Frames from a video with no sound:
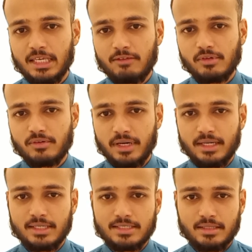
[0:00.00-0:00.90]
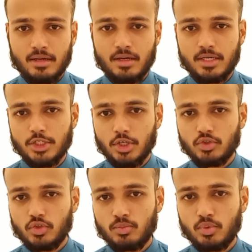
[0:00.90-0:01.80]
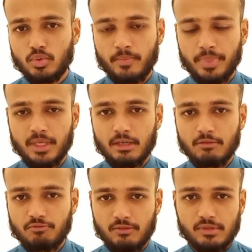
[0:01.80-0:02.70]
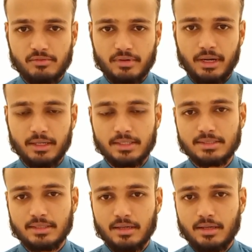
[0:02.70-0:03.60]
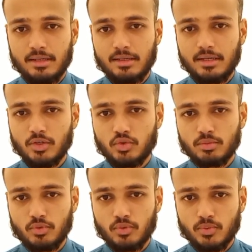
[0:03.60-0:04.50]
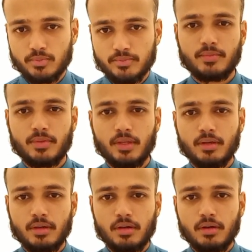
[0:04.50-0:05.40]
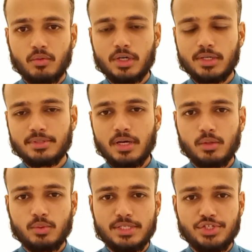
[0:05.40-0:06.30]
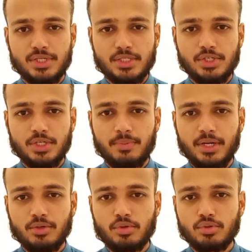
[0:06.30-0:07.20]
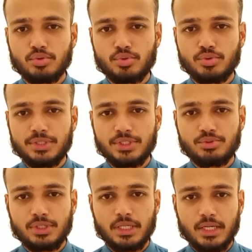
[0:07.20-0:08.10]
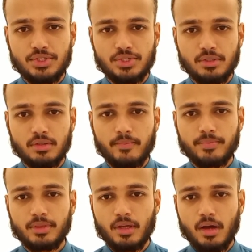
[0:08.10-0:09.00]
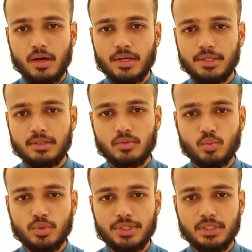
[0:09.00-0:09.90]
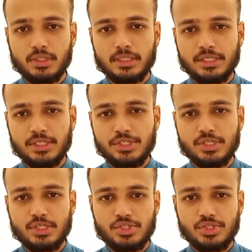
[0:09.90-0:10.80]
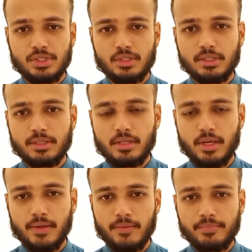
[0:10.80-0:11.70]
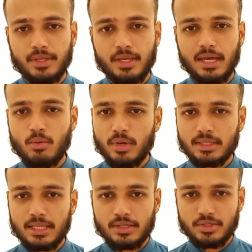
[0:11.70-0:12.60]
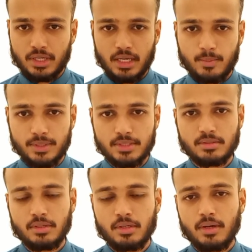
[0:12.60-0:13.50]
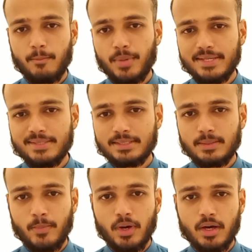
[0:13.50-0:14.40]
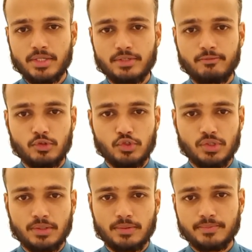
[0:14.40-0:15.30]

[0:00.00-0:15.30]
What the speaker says: will write sa shaktubu. We will write sa naktubu. Verbs always change depending on who is doing the action. I, we, he, she, they, and when the action happens. Present, past, future.